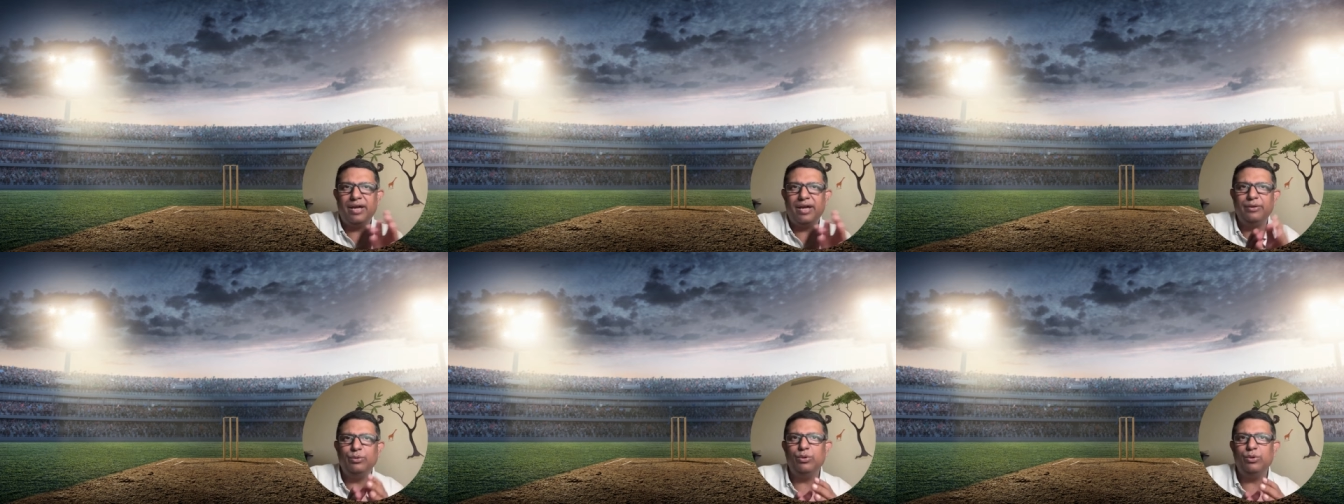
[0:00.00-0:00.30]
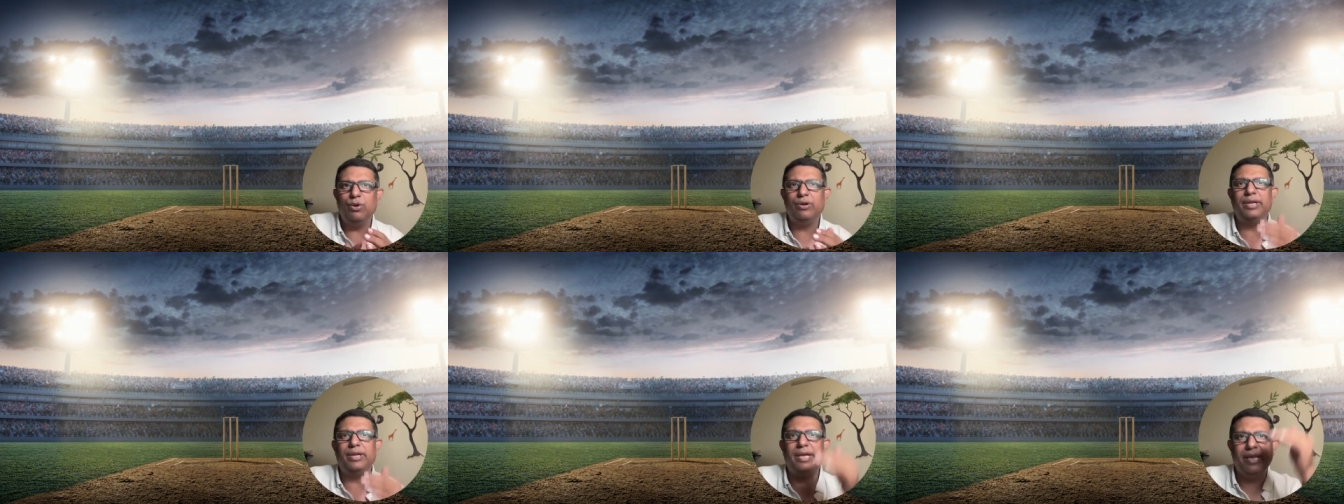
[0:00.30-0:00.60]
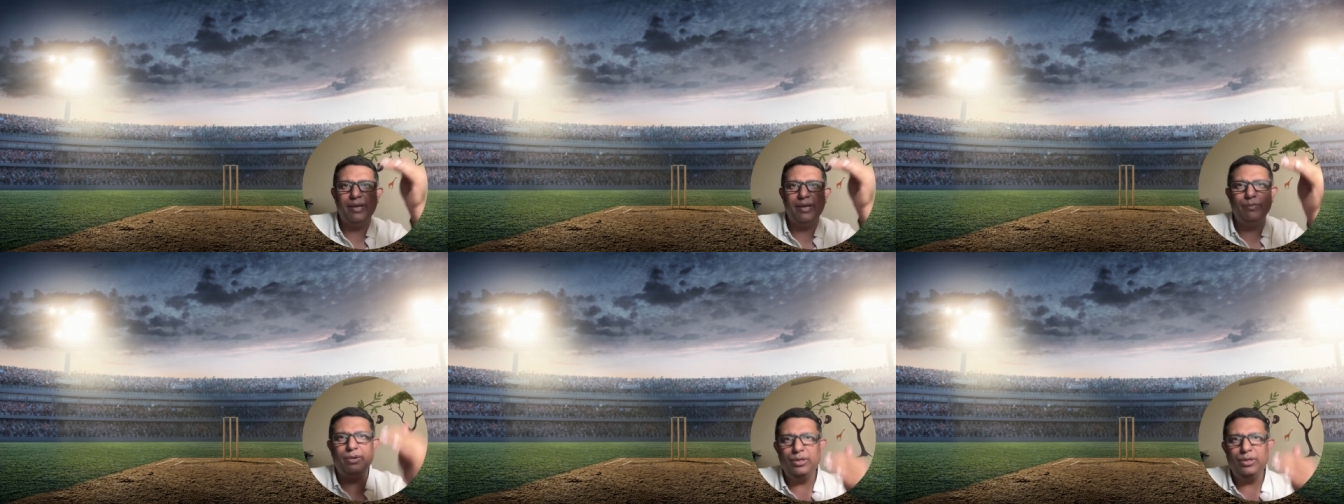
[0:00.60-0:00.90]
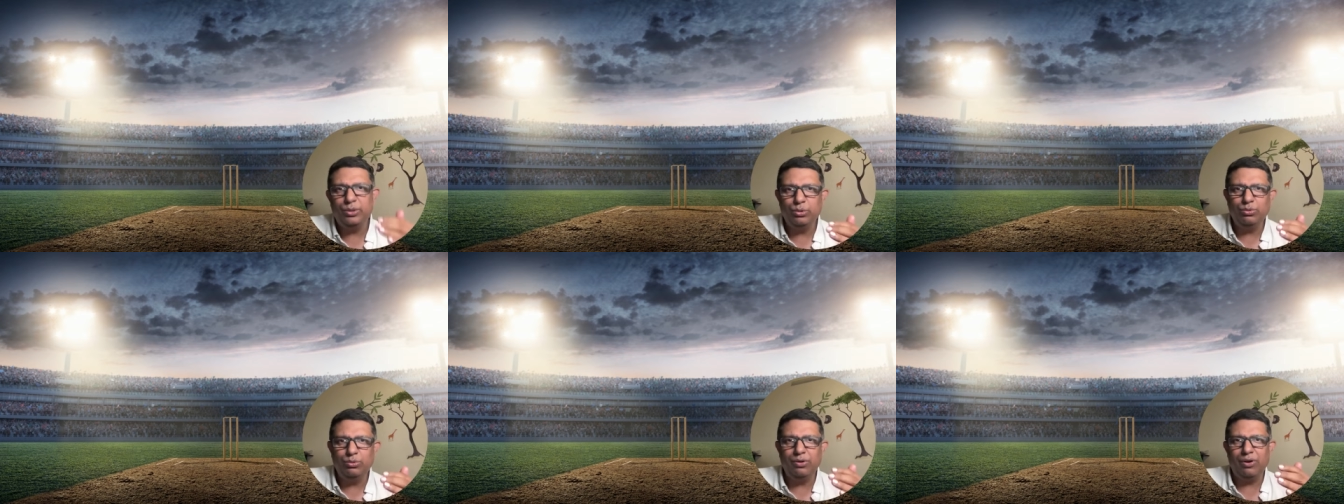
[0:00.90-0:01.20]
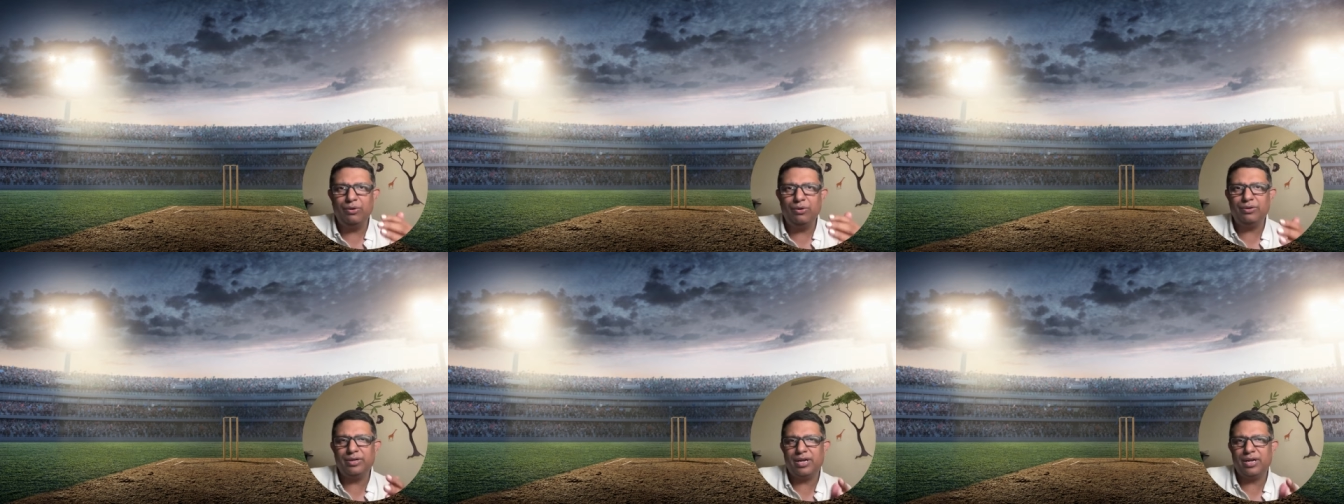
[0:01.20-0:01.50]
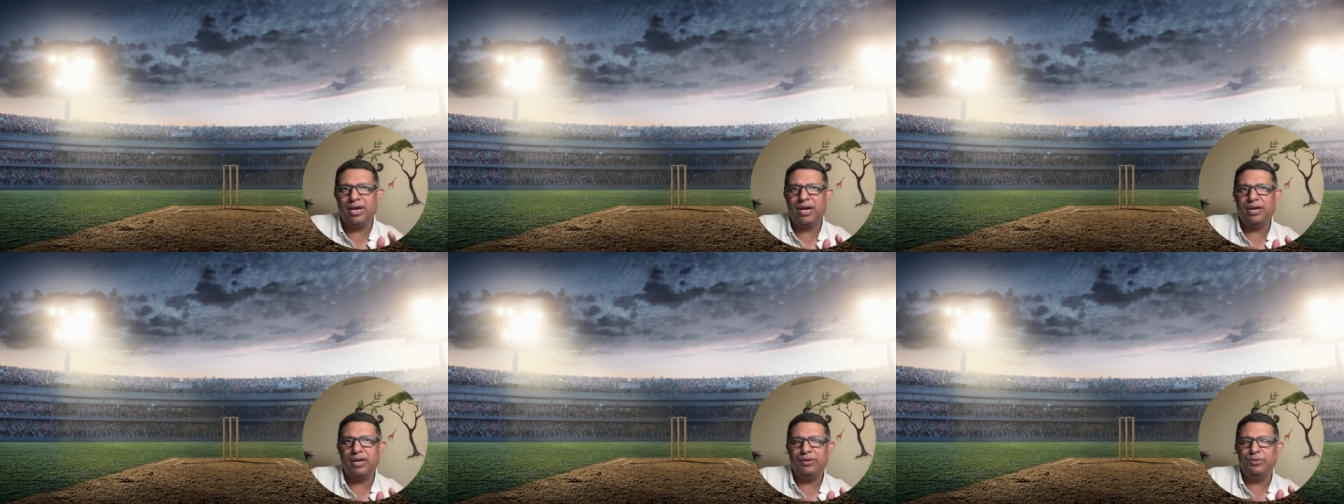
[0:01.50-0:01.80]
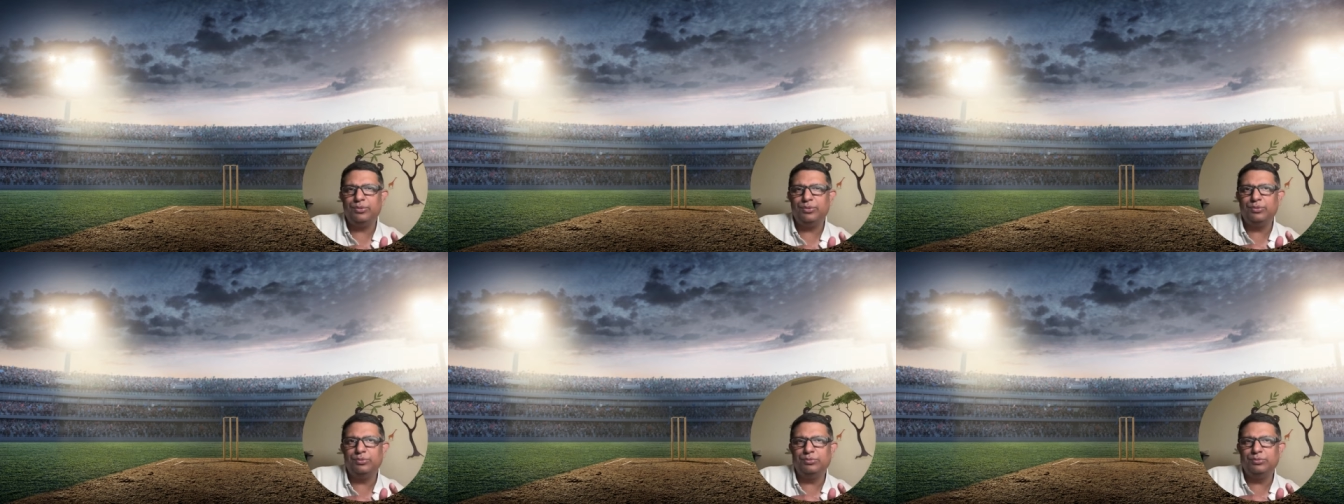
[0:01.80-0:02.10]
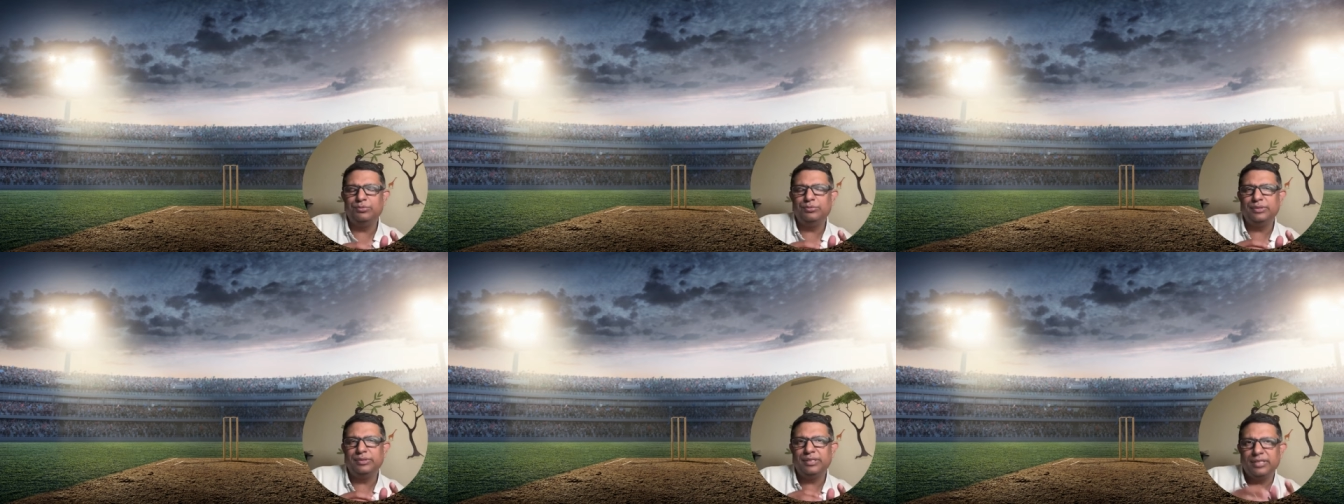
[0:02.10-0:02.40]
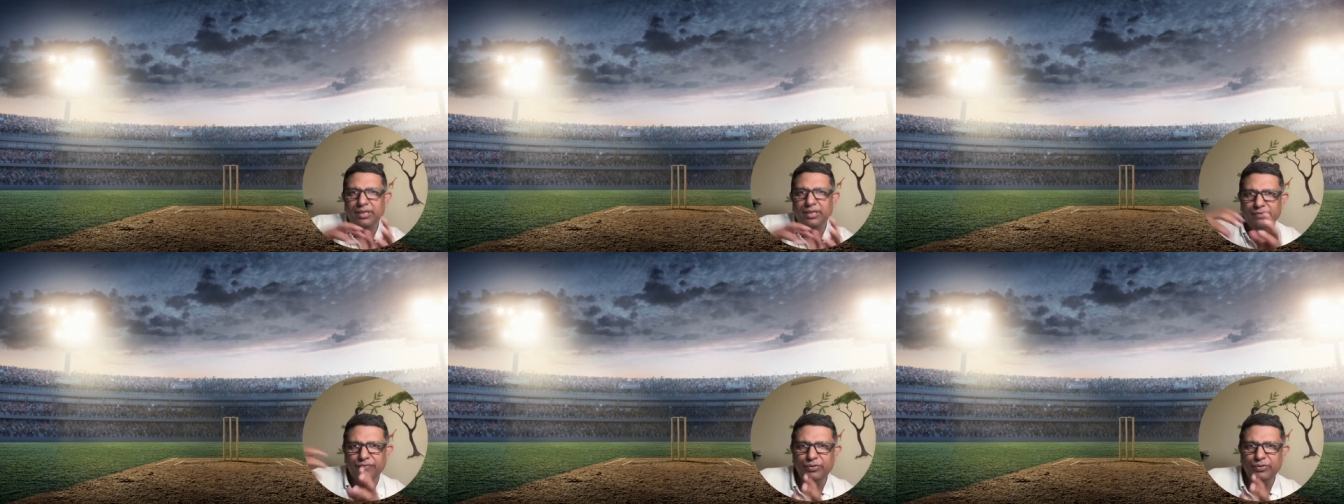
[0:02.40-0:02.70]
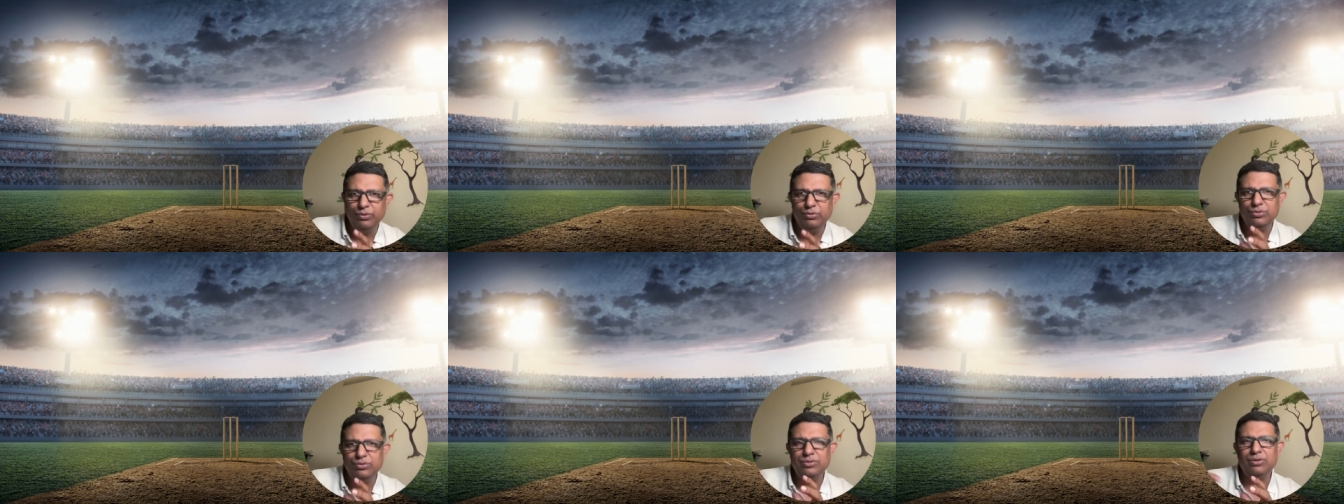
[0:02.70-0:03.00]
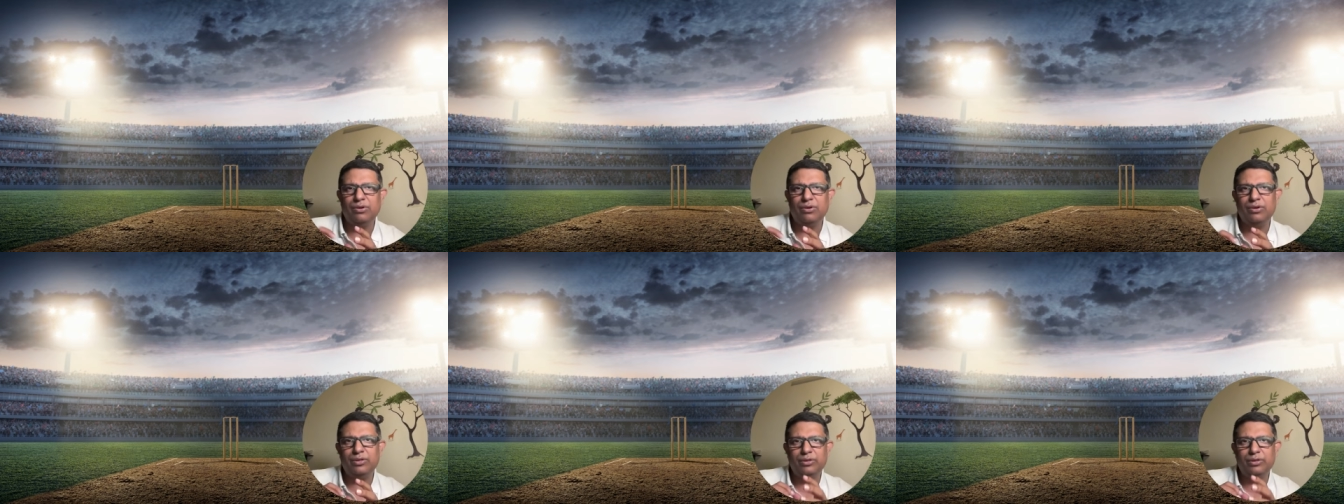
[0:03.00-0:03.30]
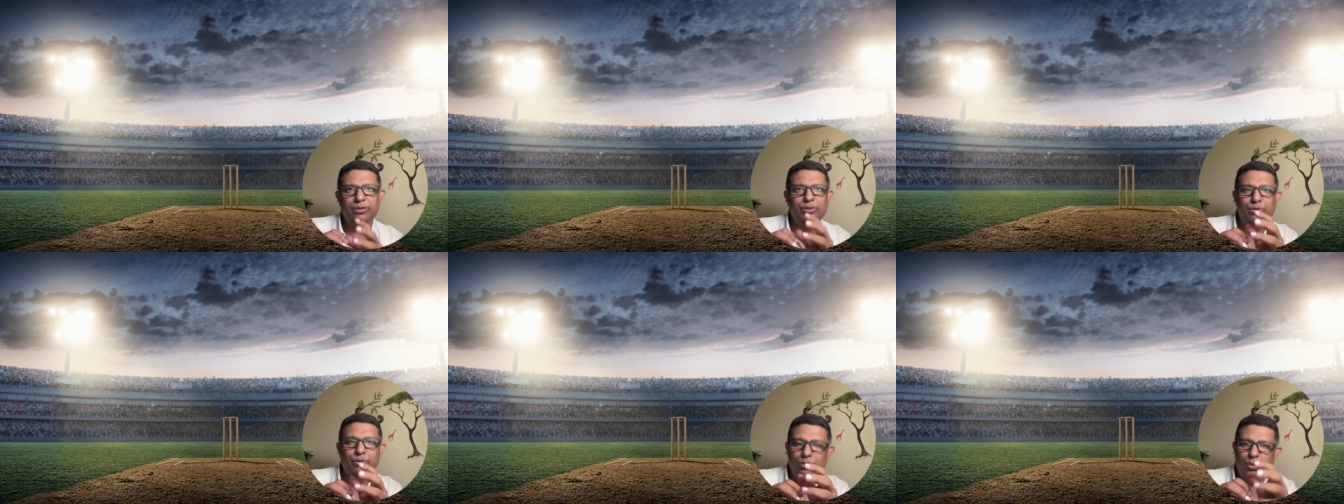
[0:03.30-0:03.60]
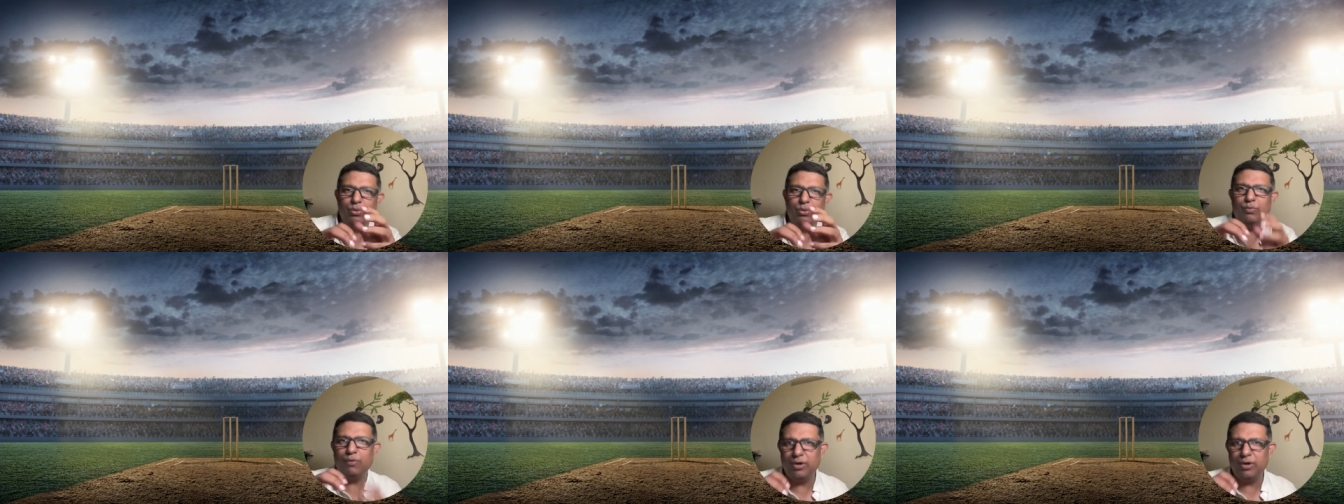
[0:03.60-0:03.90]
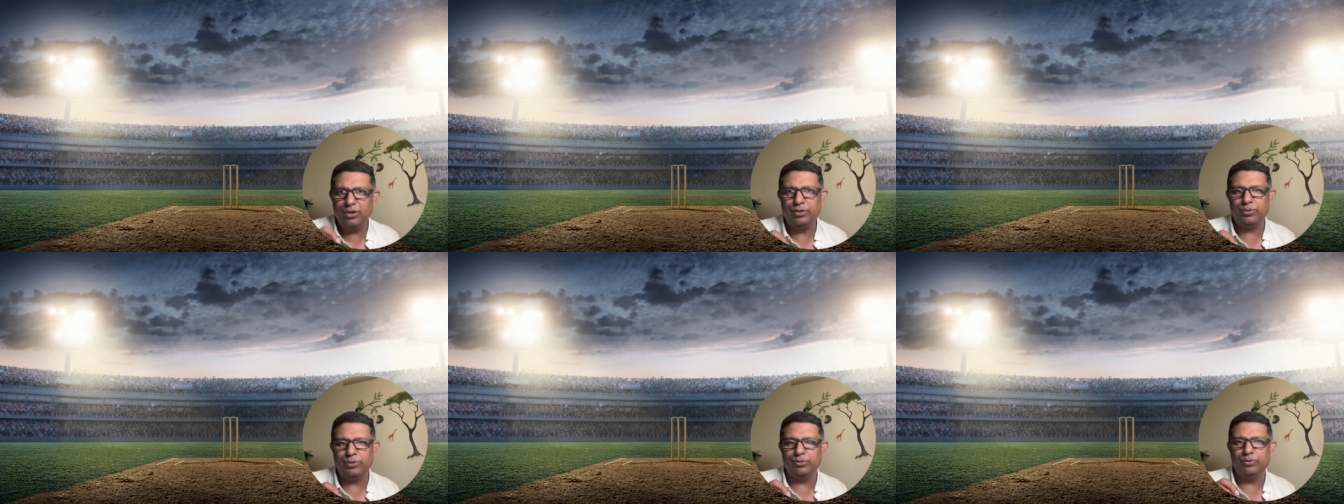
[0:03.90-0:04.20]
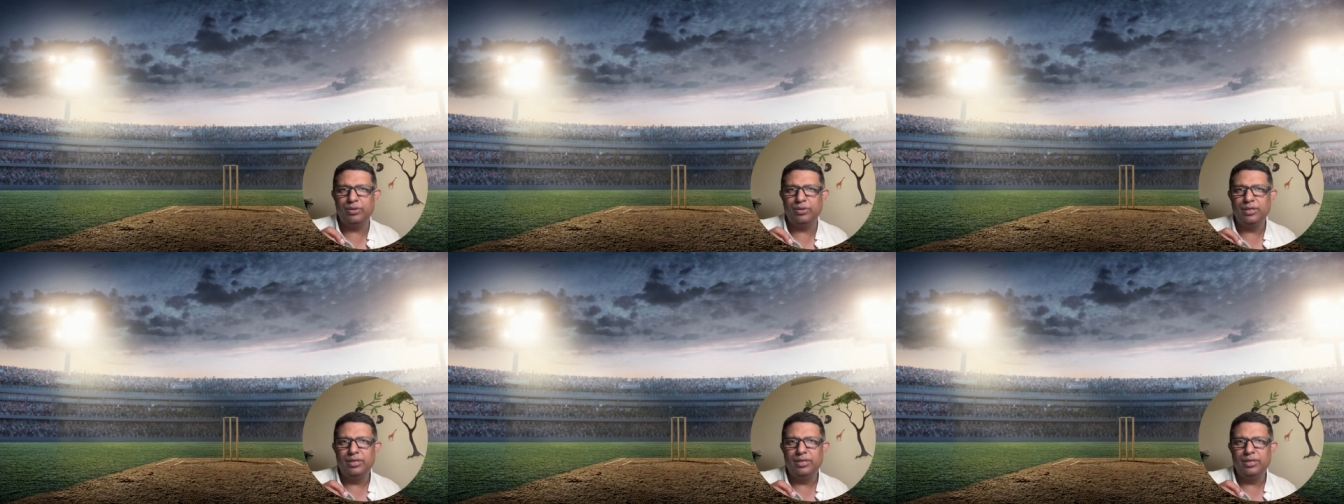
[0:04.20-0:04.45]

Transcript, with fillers: Are you not able to, or are you confused, or you don't want to?